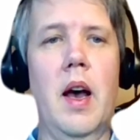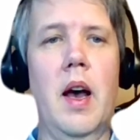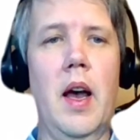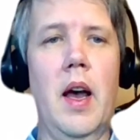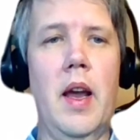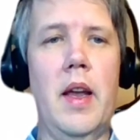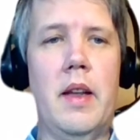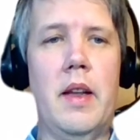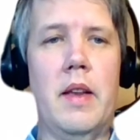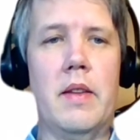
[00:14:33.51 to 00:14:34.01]

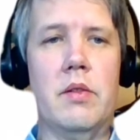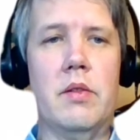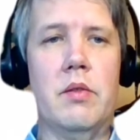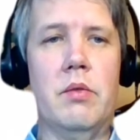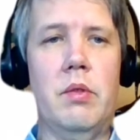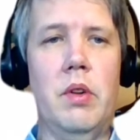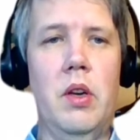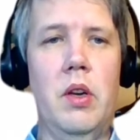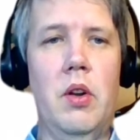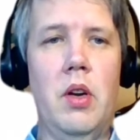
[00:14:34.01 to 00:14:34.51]
I just
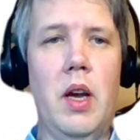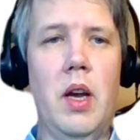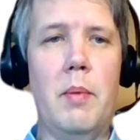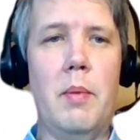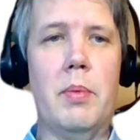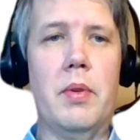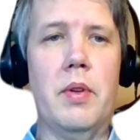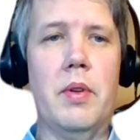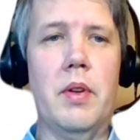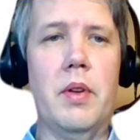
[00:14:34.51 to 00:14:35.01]
do a
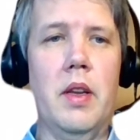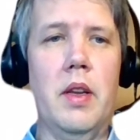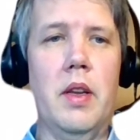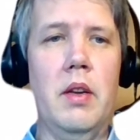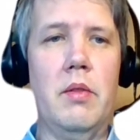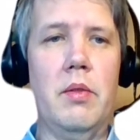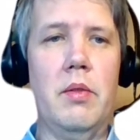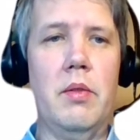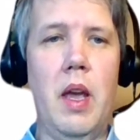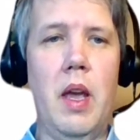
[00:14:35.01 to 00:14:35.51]
lookup
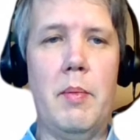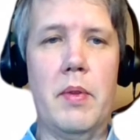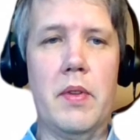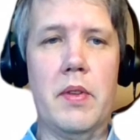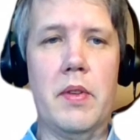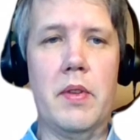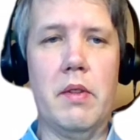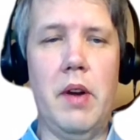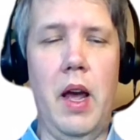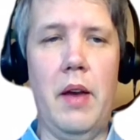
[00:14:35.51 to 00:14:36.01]
into the MS
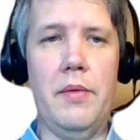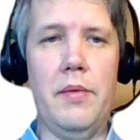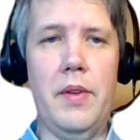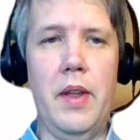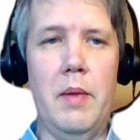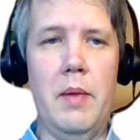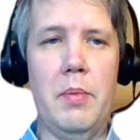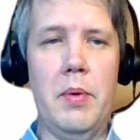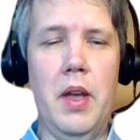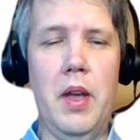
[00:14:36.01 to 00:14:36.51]
Graph
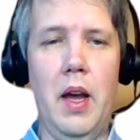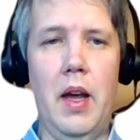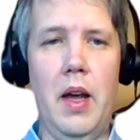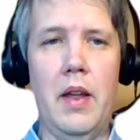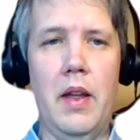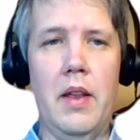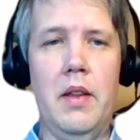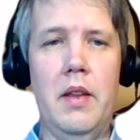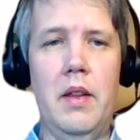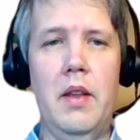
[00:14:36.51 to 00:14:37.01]

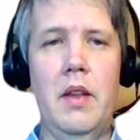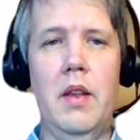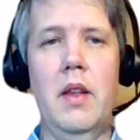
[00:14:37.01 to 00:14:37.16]
API